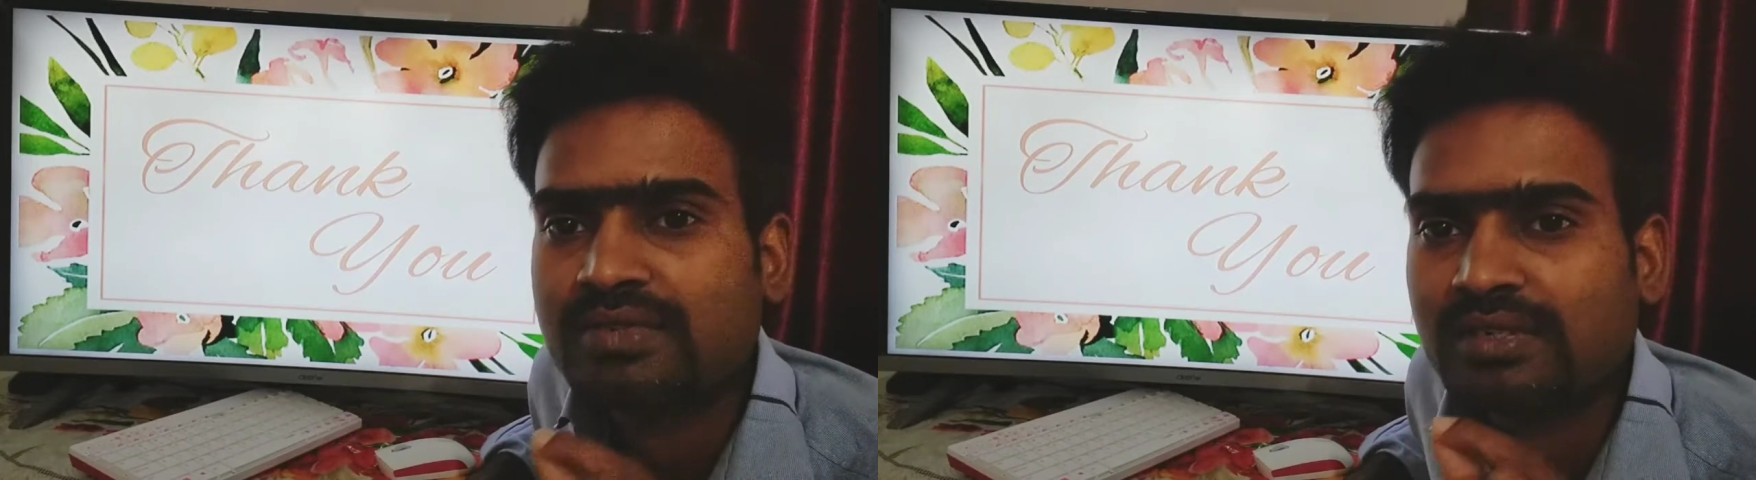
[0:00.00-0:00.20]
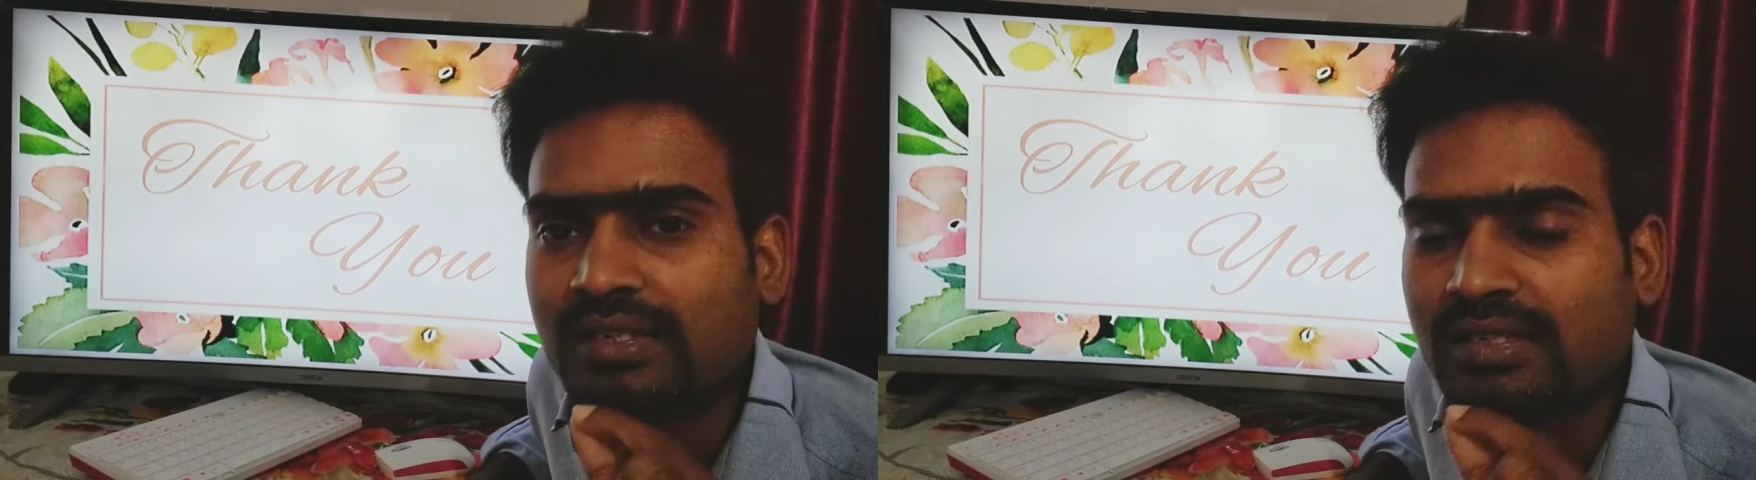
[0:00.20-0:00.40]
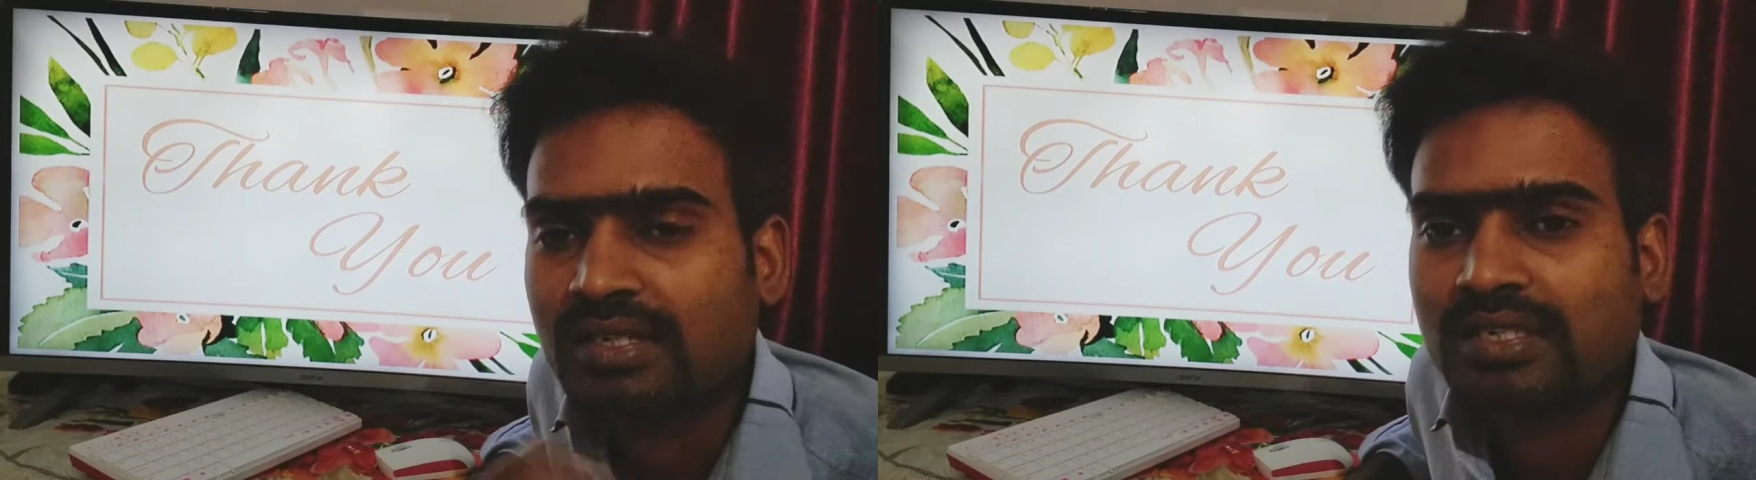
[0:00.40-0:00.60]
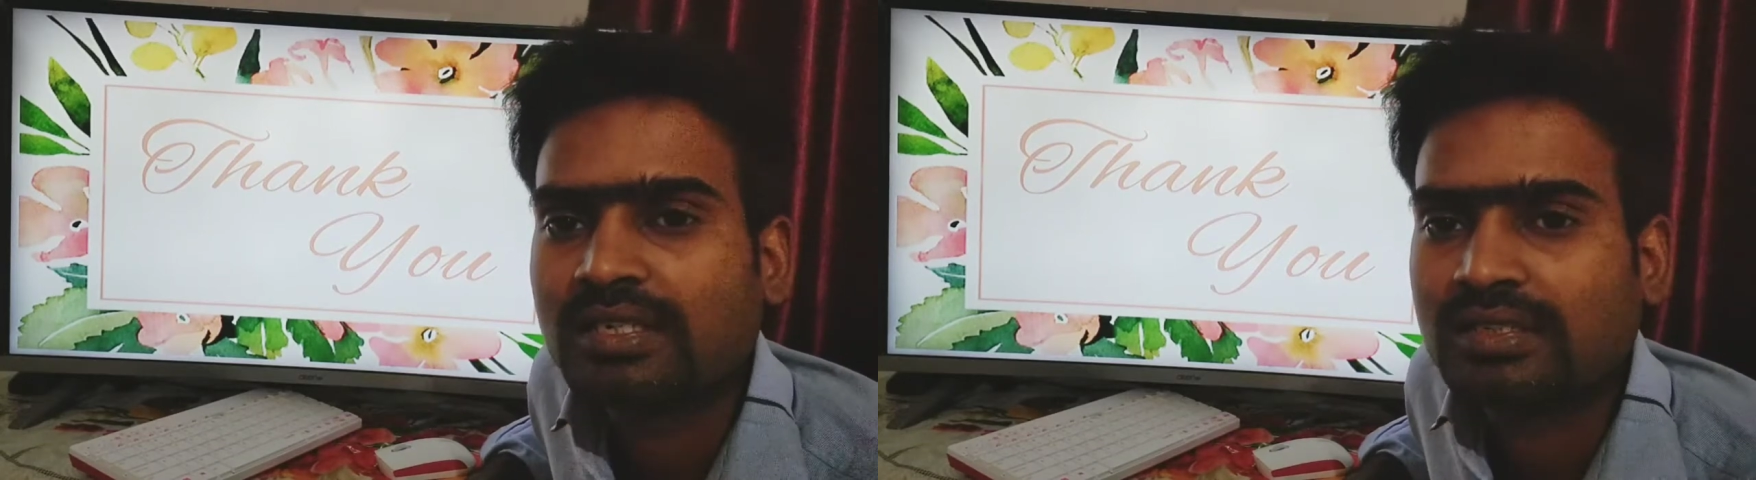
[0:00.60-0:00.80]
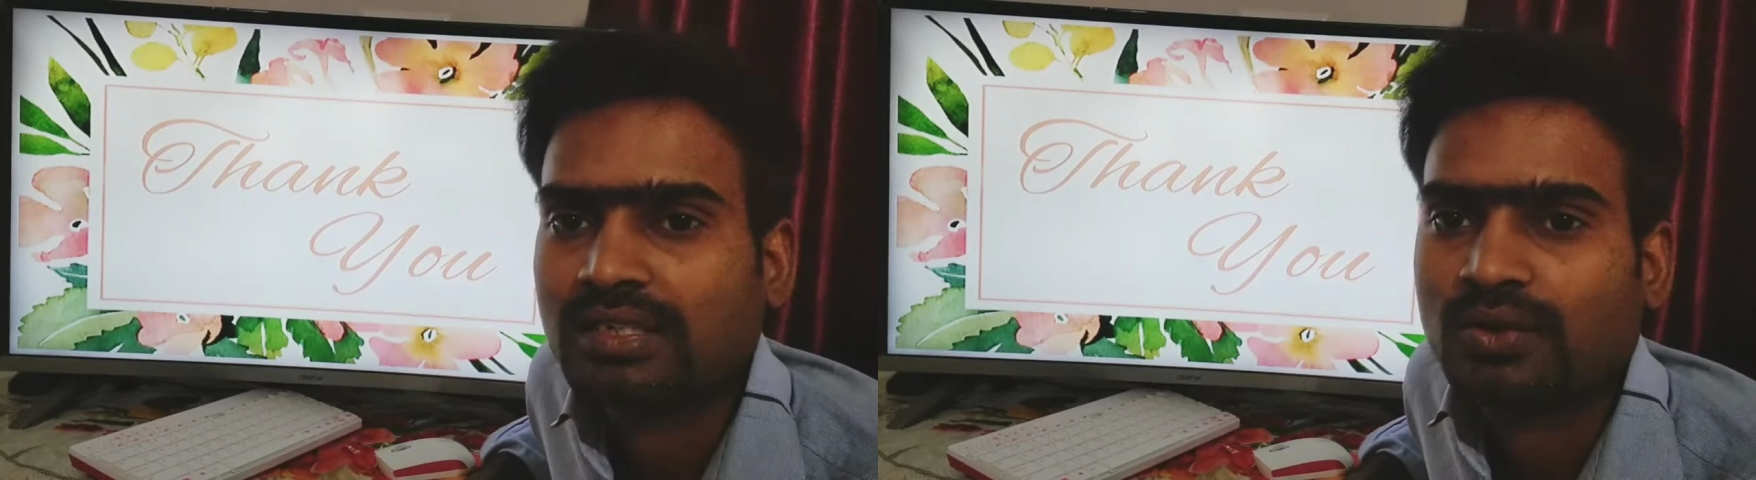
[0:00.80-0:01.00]

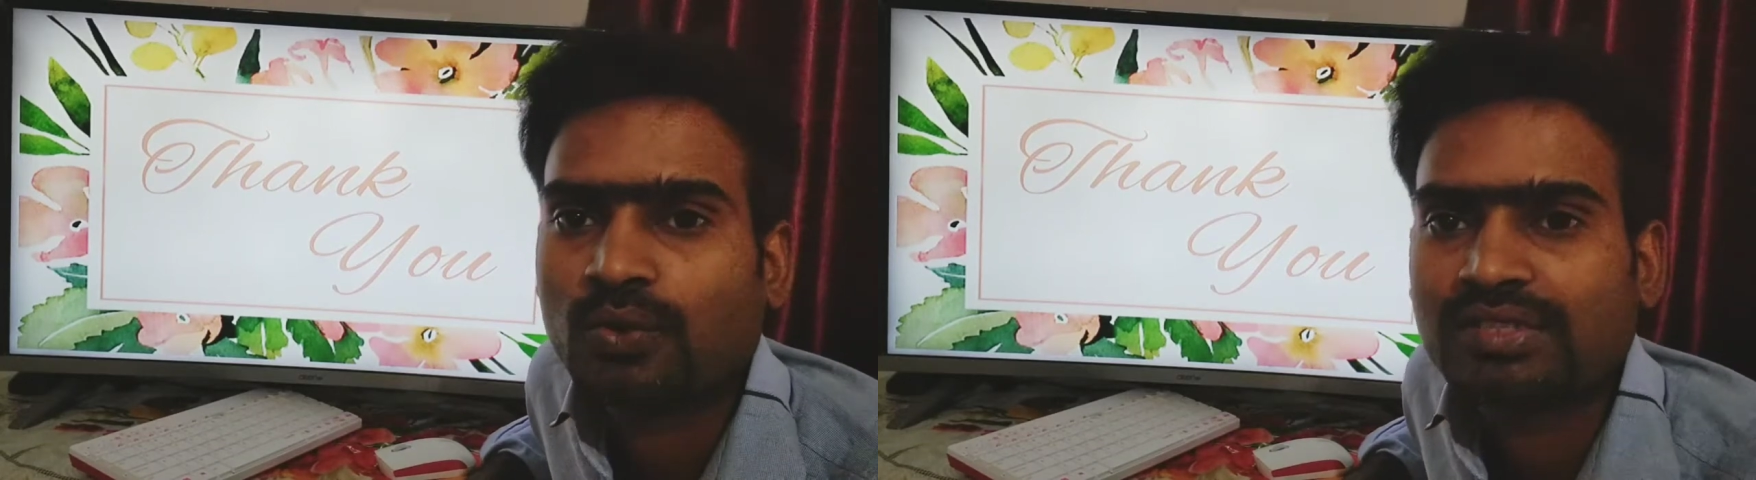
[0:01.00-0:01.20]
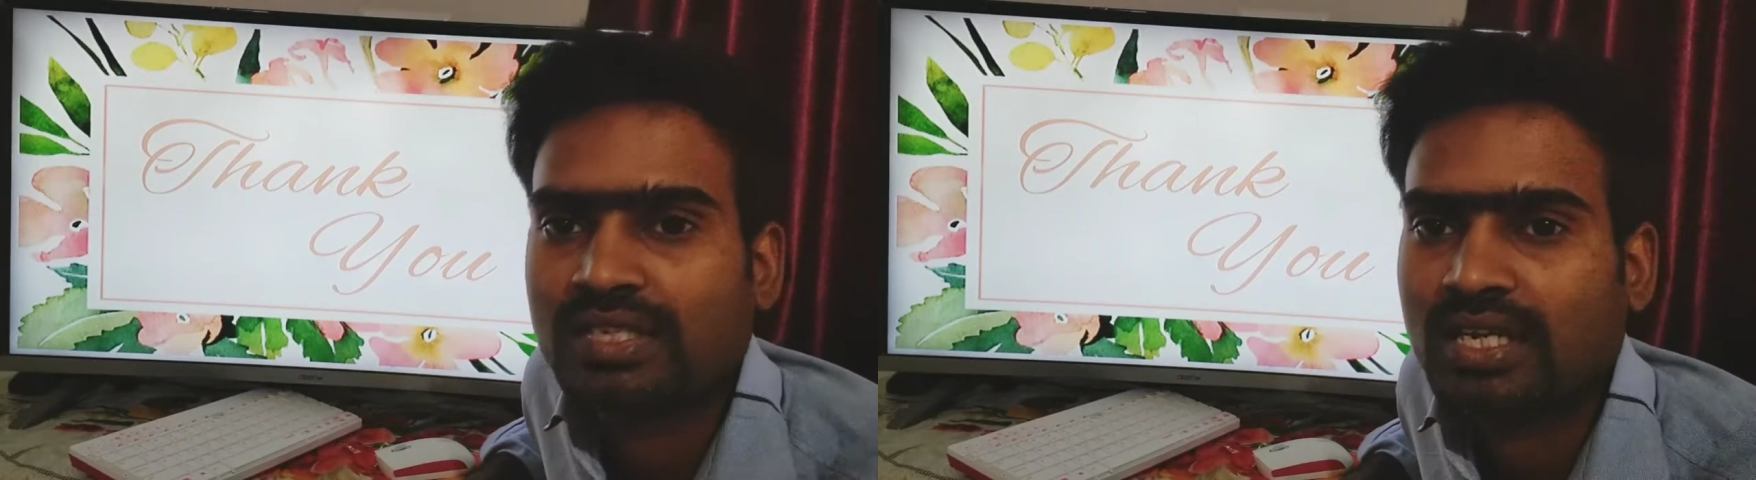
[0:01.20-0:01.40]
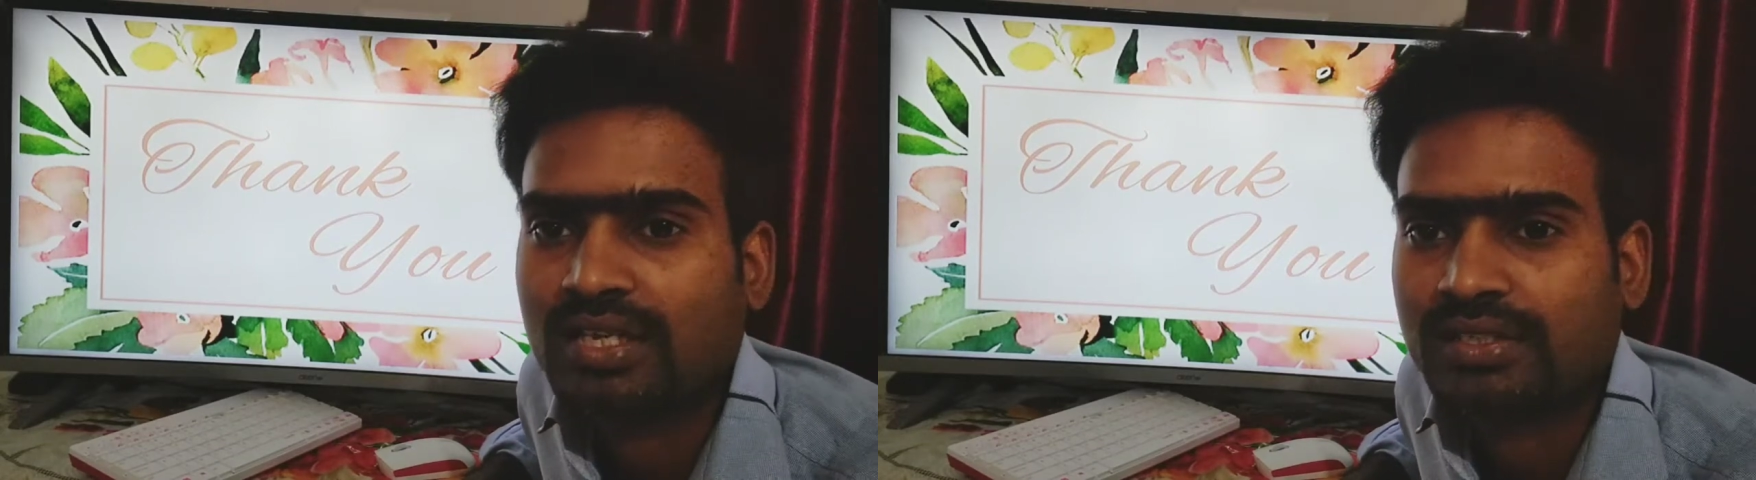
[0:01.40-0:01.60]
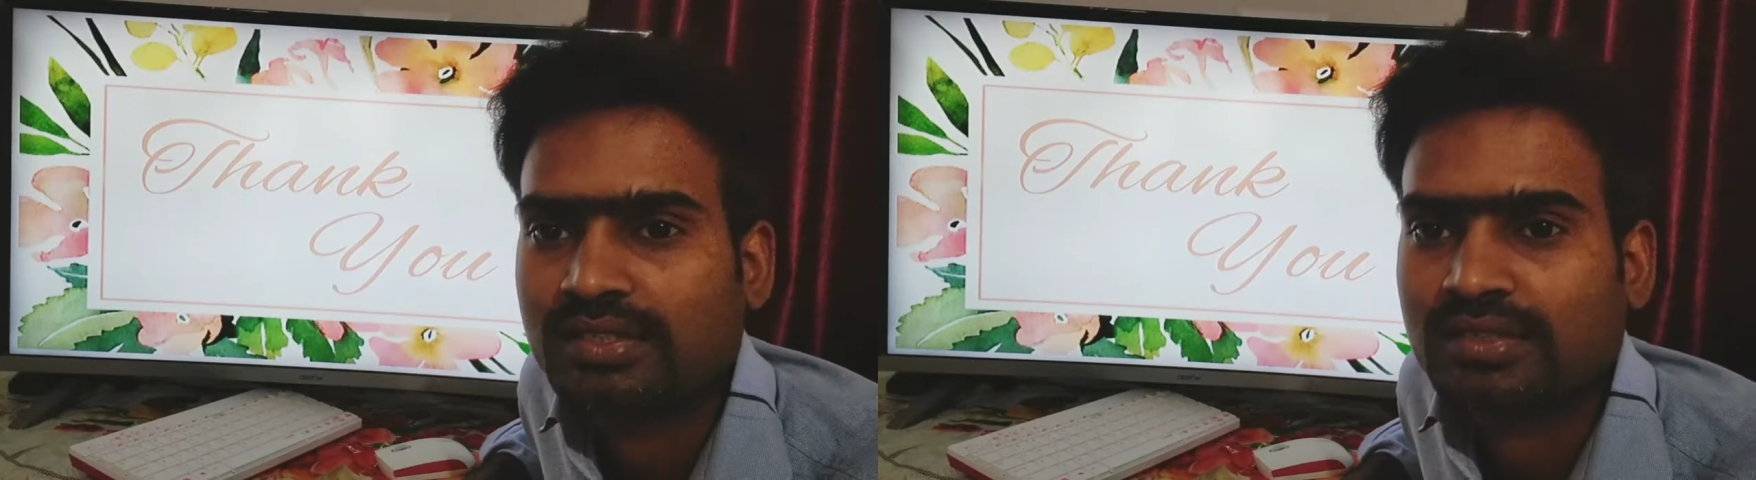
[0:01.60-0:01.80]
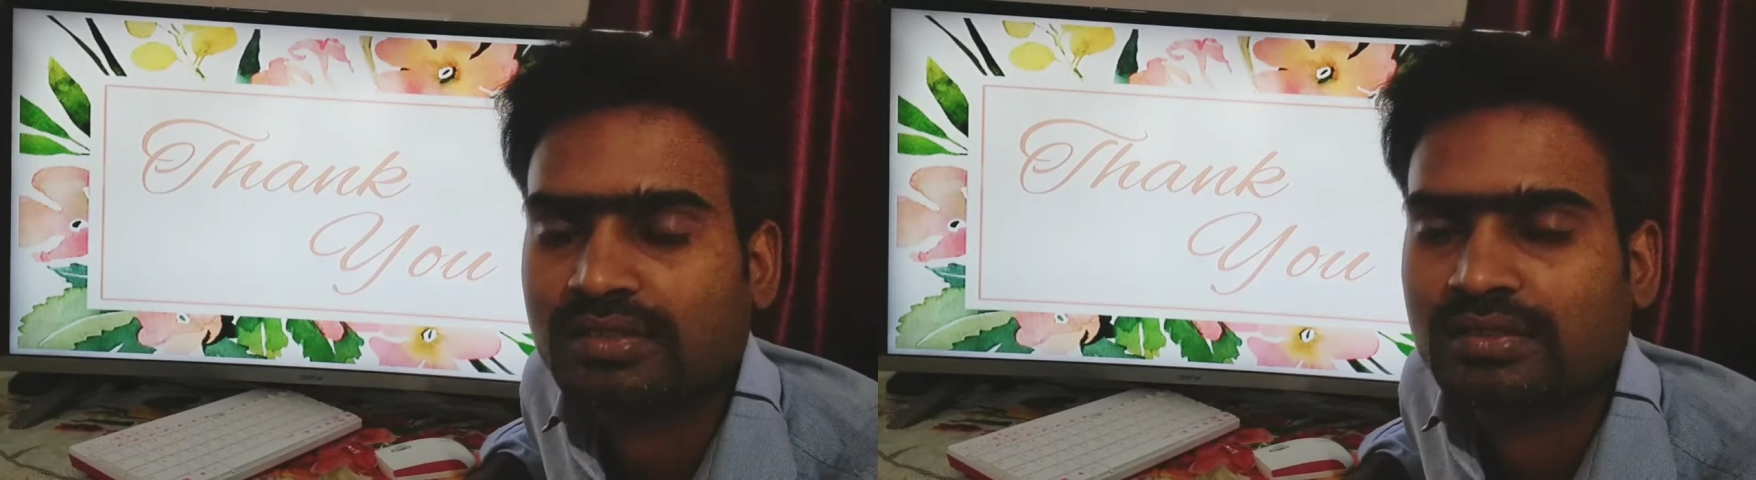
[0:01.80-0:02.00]
learn the rules and regulations.